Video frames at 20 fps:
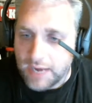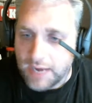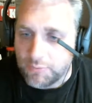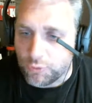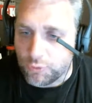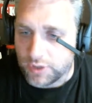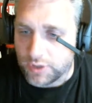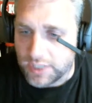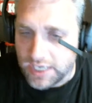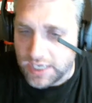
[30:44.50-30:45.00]

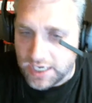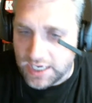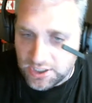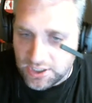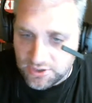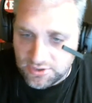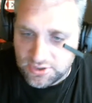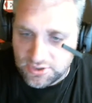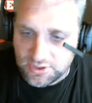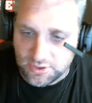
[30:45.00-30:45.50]
more than I
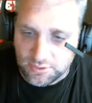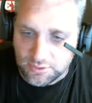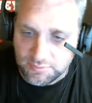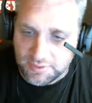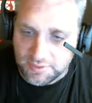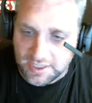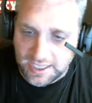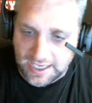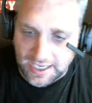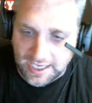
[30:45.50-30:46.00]
used to,
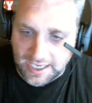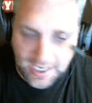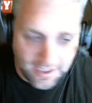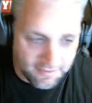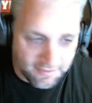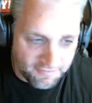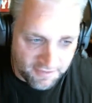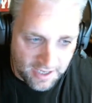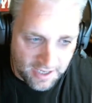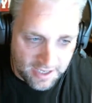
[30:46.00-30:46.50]
but like I
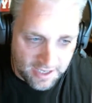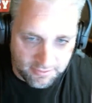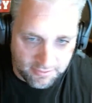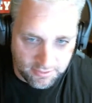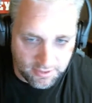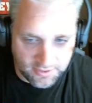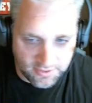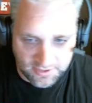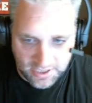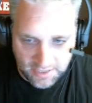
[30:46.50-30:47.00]
can fly
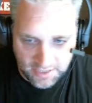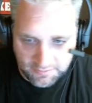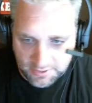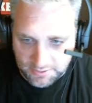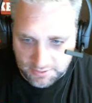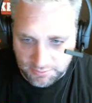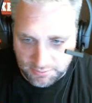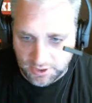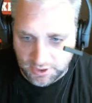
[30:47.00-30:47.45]
through those levels pretty